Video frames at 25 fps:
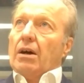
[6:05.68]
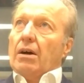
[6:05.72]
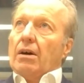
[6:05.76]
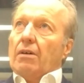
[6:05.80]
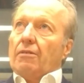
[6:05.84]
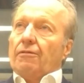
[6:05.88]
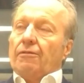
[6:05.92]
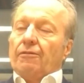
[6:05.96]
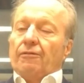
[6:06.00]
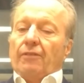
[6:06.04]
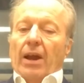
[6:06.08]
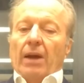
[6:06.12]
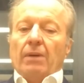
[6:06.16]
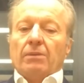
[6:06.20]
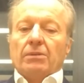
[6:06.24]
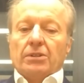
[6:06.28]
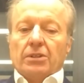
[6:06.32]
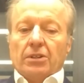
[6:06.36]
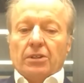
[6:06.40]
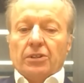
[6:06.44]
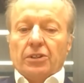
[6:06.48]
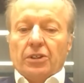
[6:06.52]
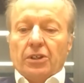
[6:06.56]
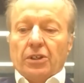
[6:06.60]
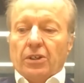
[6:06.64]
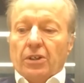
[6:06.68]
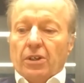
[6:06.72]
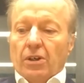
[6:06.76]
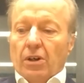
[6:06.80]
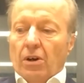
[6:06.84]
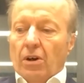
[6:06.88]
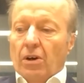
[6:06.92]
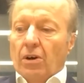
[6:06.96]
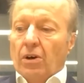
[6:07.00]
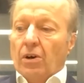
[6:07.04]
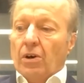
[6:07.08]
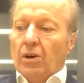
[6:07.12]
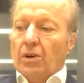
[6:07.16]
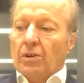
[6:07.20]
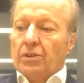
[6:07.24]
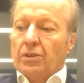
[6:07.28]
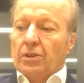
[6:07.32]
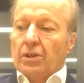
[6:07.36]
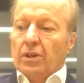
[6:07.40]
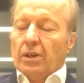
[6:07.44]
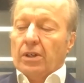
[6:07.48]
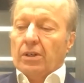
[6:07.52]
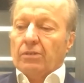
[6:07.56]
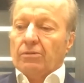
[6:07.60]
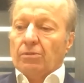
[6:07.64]
founded
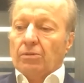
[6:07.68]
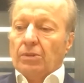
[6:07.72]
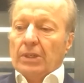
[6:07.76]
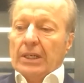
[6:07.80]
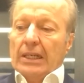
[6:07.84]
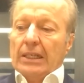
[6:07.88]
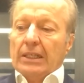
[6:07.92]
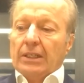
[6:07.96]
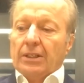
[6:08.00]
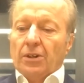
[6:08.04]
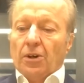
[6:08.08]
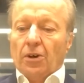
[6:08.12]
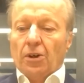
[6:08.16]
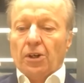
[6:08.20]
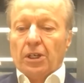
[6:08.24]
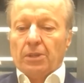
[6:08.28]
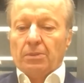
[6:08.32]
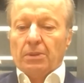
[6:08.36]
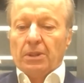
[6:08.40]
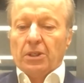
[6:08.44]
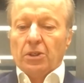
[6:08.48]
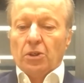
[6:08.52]
on real economy,